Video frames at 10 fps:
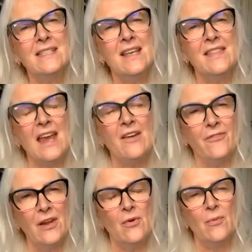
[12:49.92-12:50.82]
that they
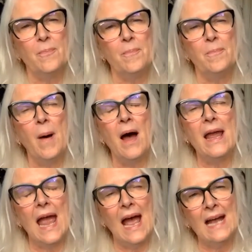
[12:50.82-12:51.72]
feel
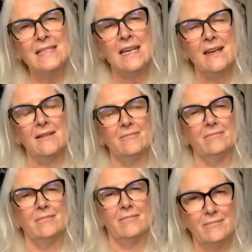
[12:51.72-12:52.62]
by adding
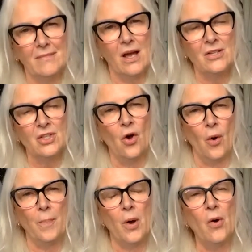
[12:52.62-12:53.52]
a
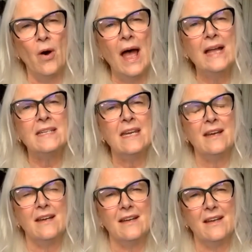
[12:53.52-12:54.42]
top or
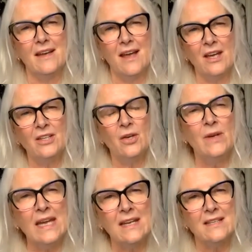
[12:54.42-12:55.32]
adding a
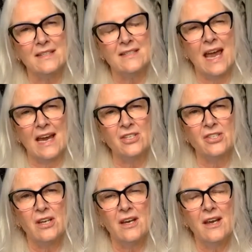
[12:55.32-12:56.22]
unique sash